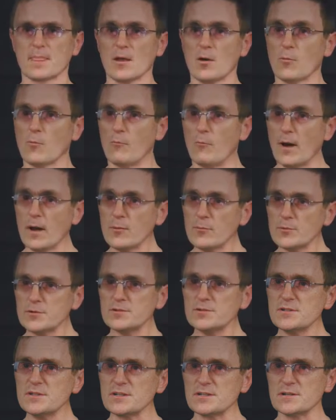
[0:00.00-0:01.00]
Why would
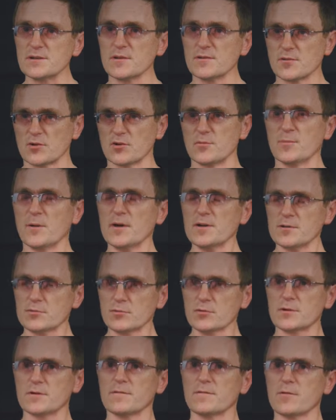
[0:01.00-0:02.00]
you need third-party
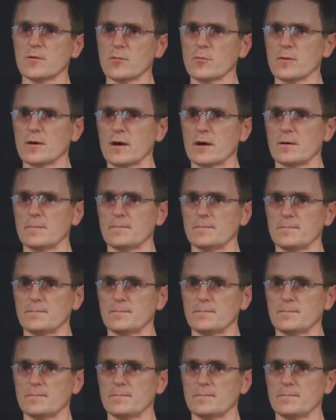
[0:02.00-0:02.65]
router firmware?